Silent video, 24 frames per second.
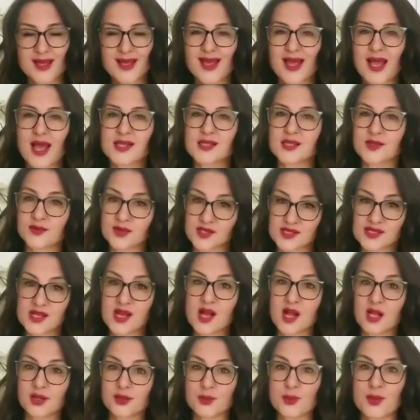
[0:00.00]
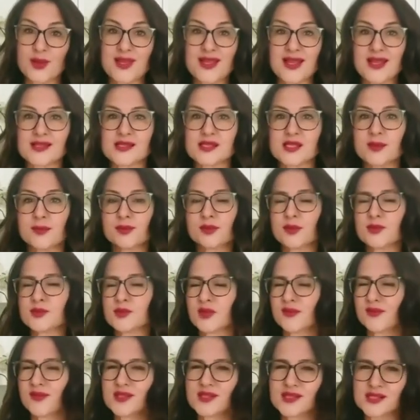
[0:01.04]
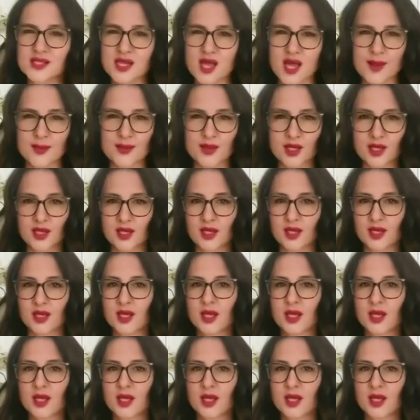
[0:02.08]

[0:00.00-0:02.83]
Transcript: As a result, we get symptoms of insomnia,